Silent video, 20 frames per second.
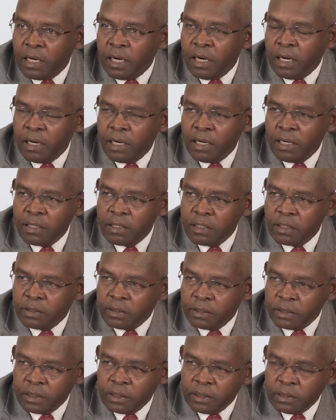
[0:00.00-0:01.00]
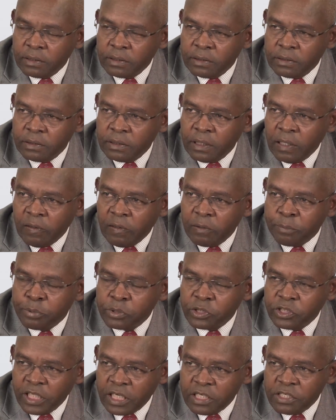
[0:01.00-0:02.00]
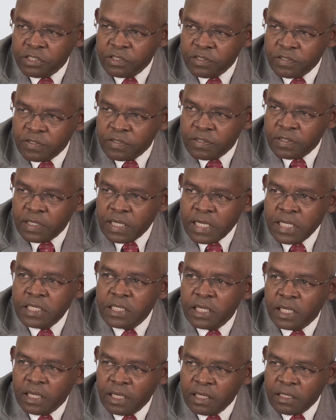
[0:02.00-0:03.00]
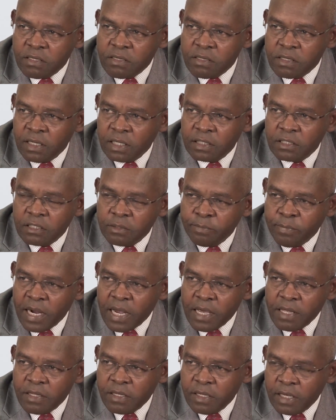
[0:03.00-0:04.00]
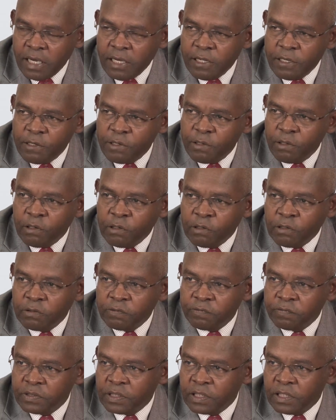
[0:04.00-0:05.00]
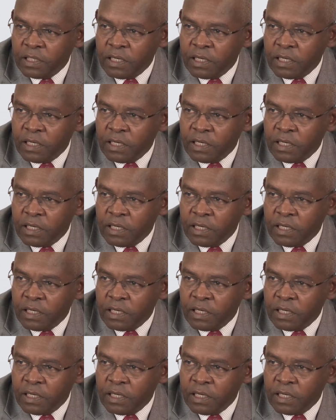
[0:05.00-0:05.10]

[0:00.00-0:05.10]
And our projections indicate that by the end of